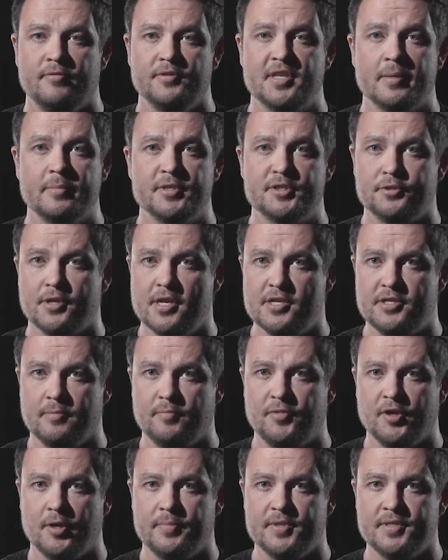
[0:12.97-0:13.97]
for
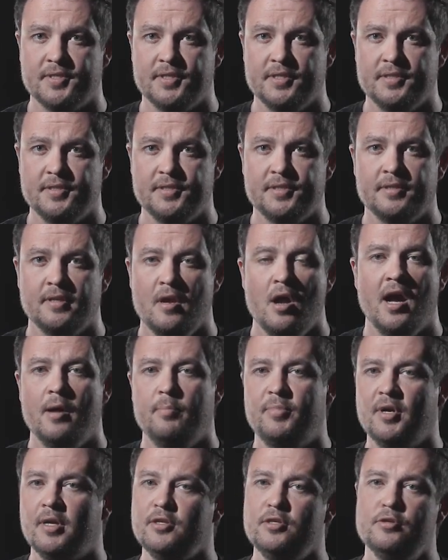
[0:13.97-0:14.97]
demonstration purposes,
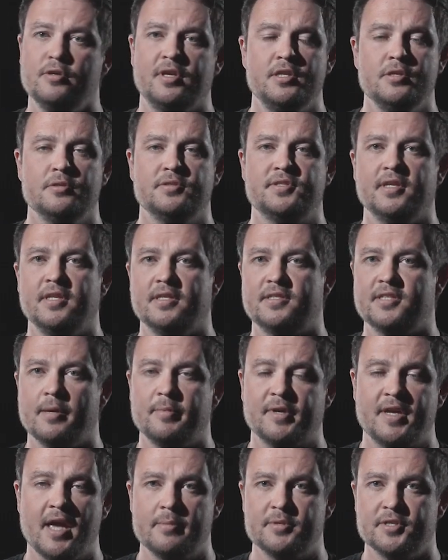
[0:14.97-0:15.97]
but you can use any
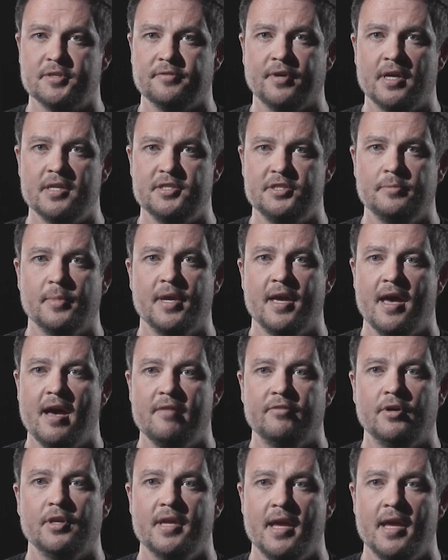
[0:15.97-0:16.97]
type of capture device you may have on